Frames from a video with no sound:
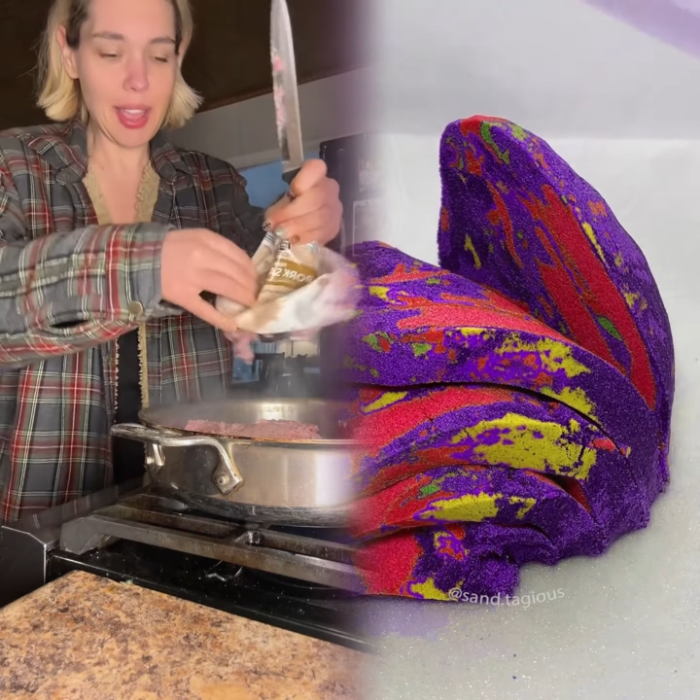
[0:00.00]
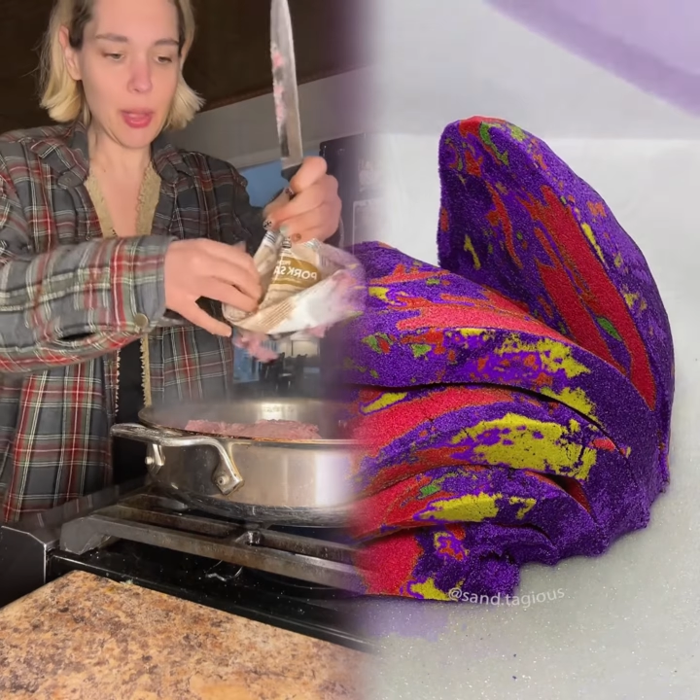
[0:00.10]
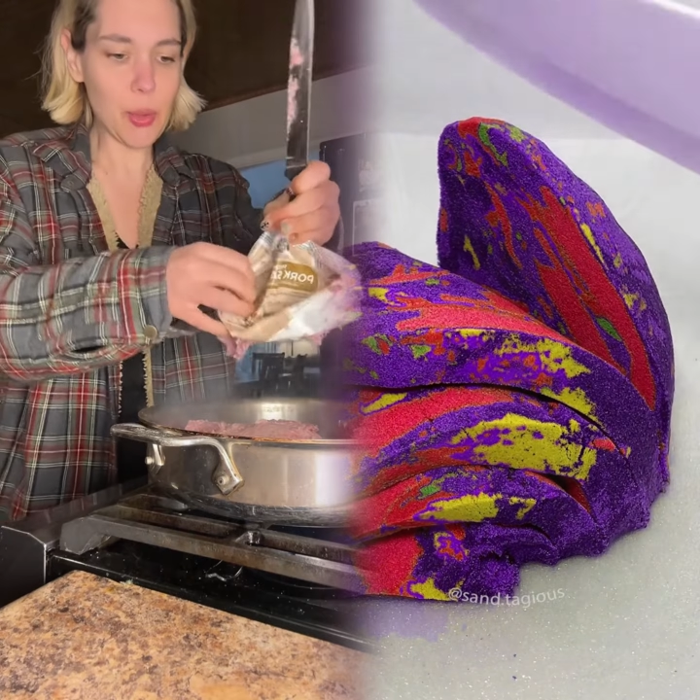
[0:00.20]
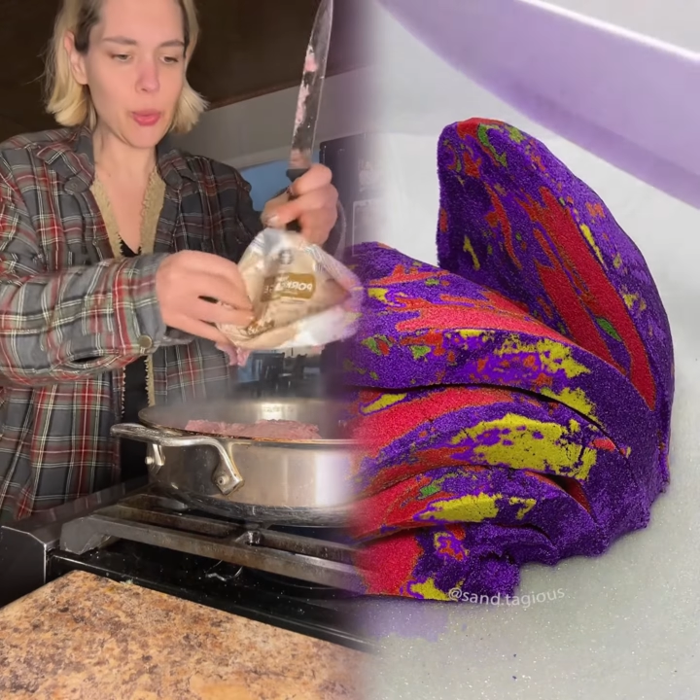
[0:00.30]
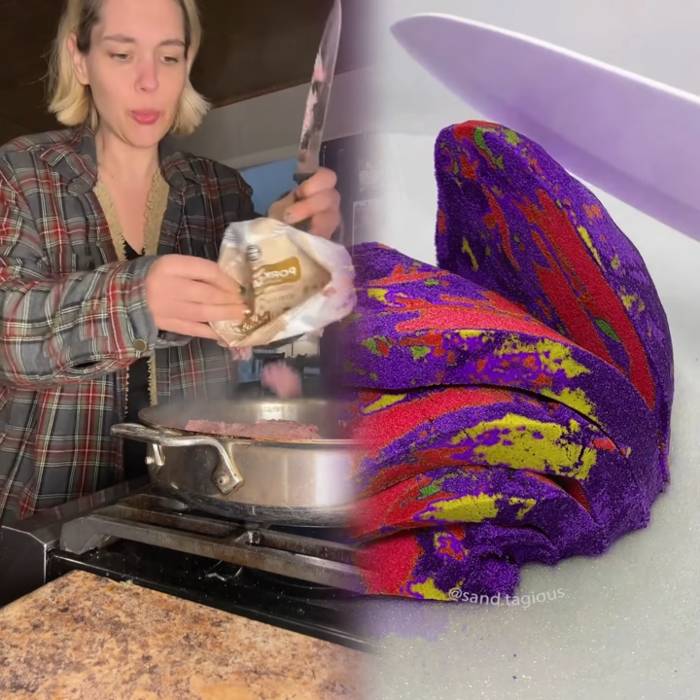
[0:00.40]

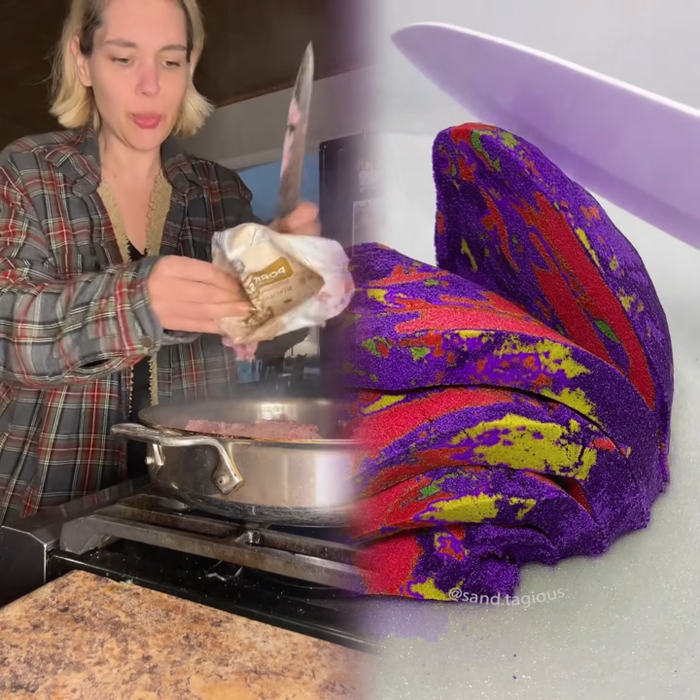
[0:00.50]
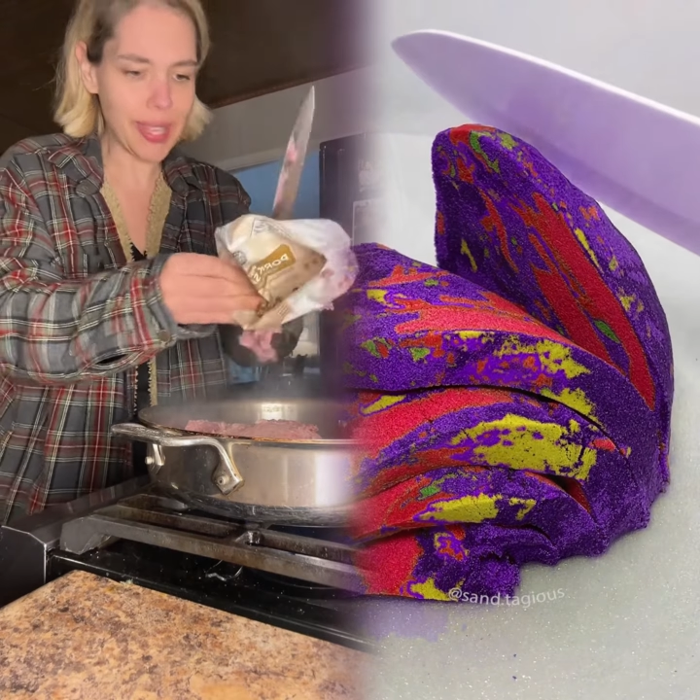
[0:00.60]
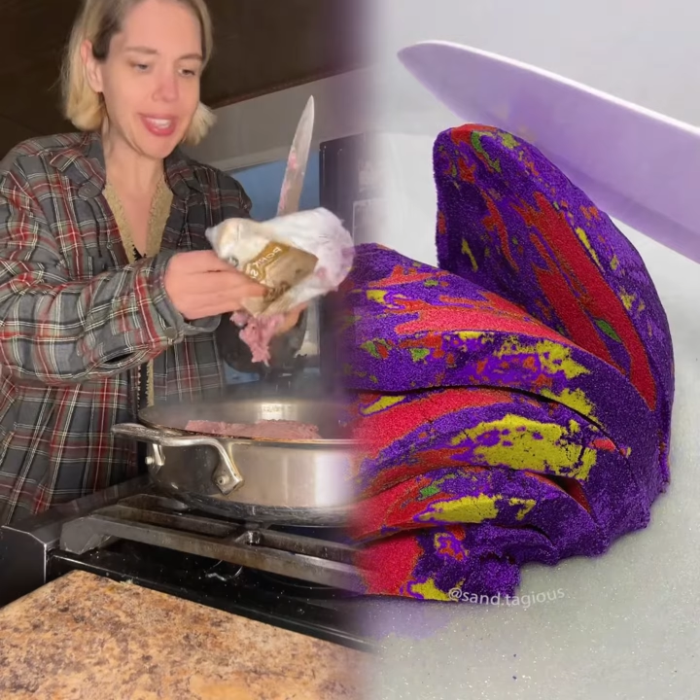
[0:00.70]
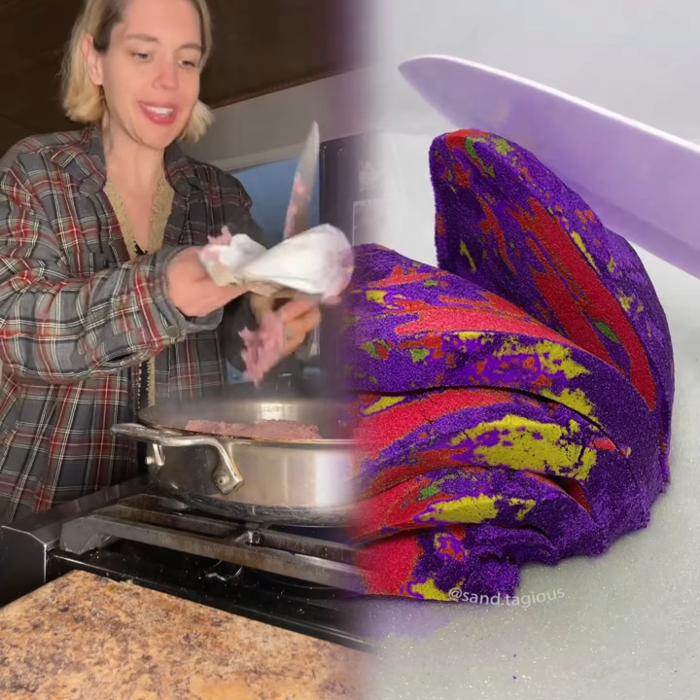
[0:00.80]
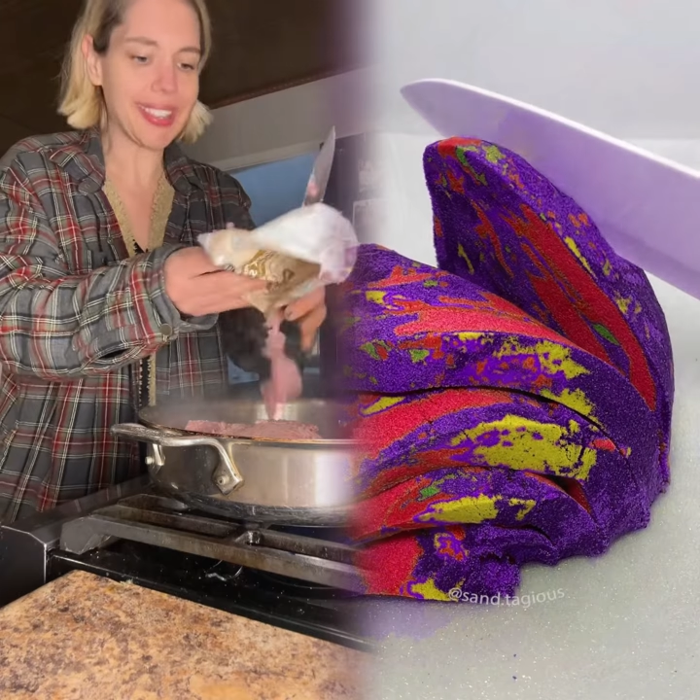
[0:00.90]
Ooh,
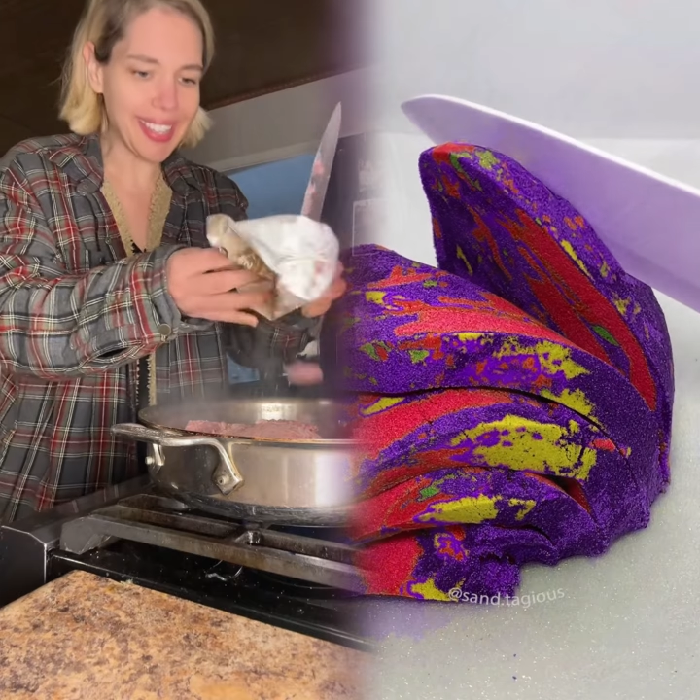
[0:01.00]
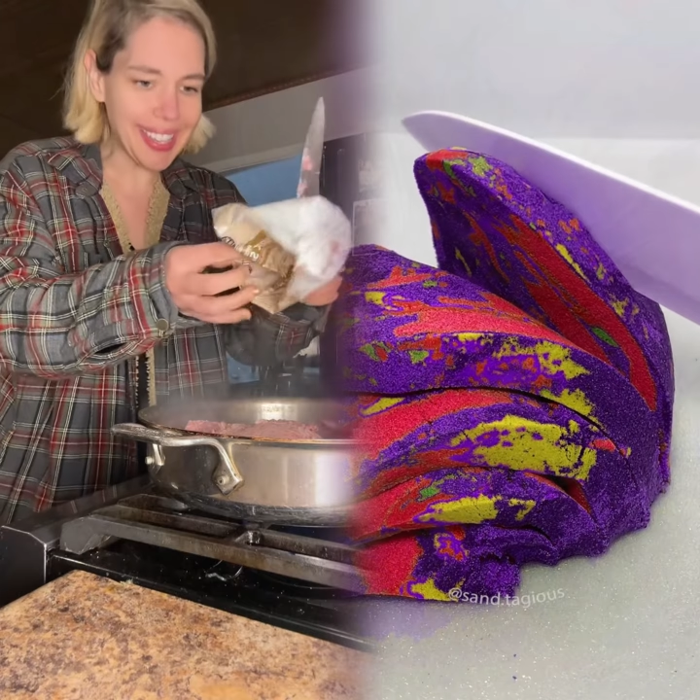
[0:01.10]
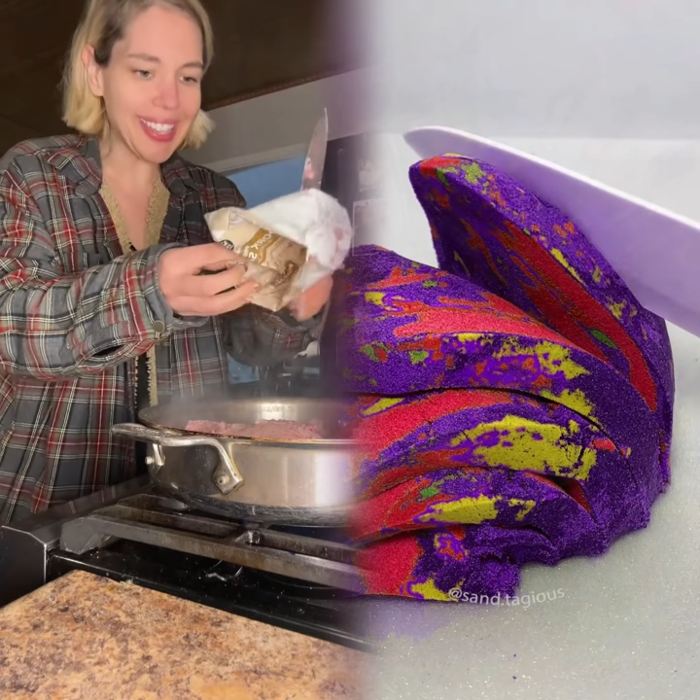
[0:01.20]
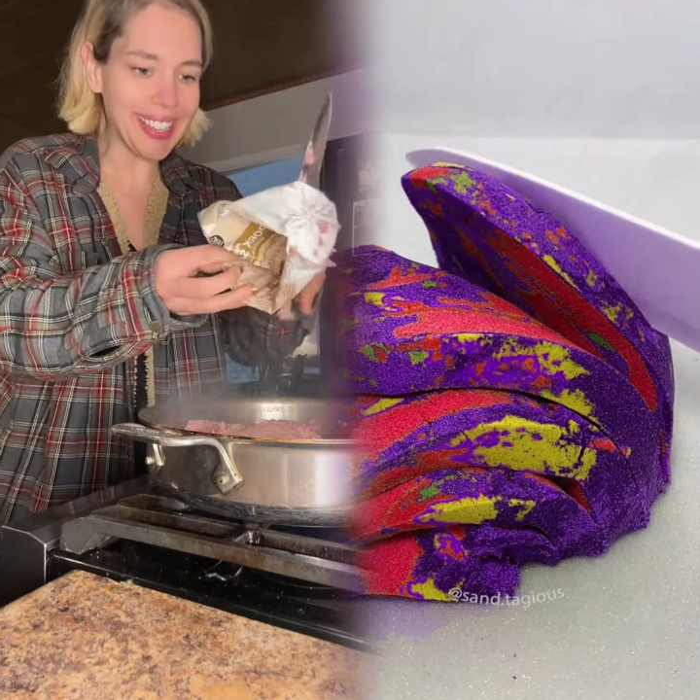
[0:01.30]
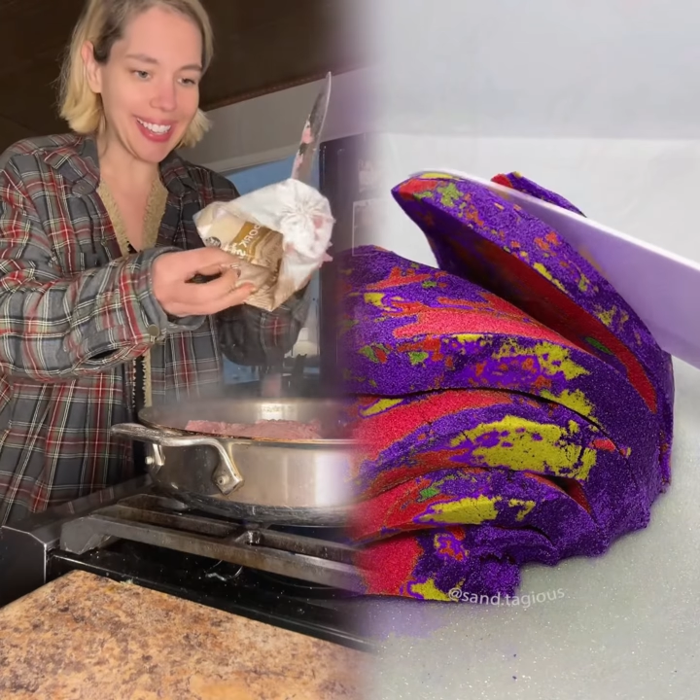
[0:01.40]
wait,
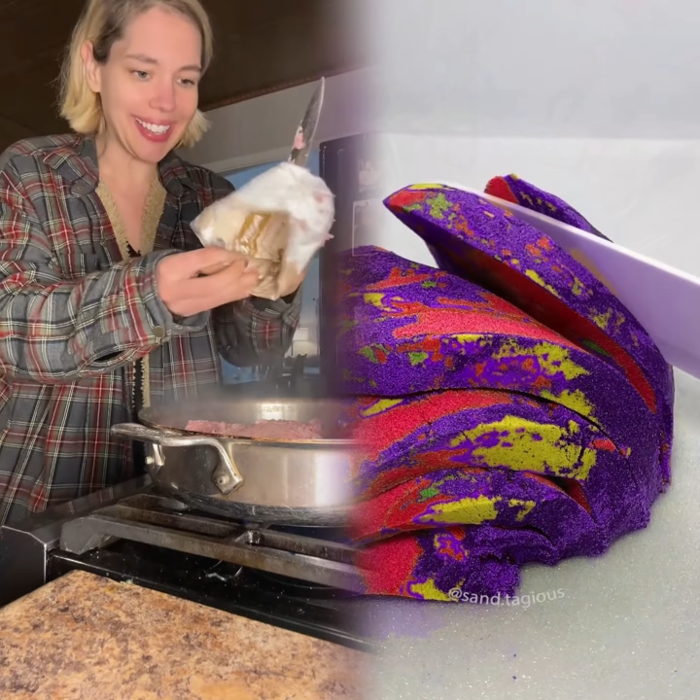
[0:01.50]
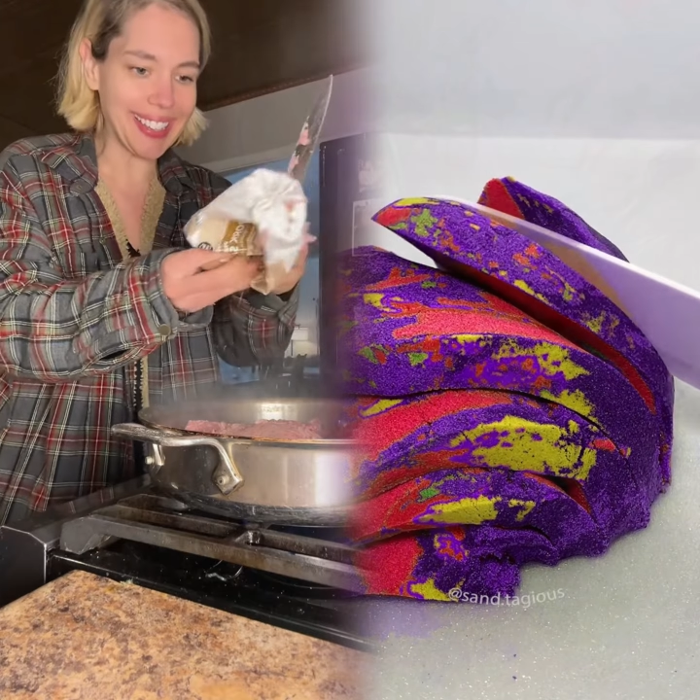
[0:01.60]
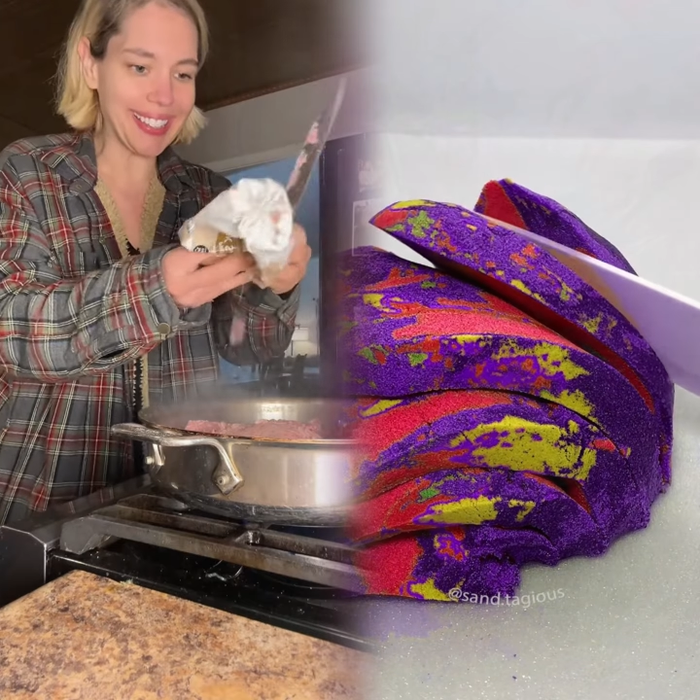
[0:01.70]
yeah.